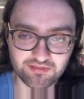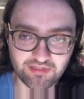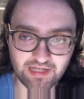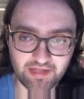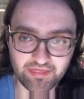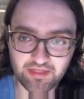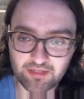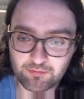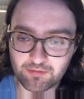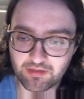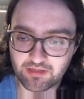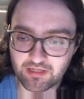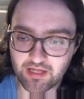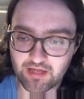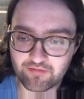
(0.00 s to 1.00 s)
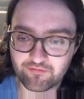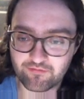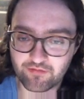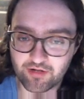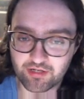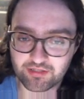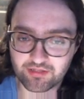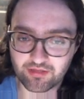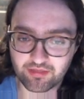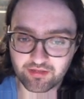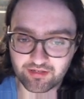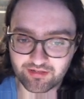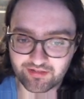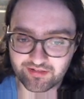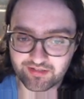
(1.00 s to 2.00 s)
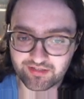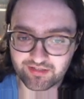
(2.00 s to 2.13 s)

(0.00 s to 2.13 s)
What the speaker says: I think we'll avoid their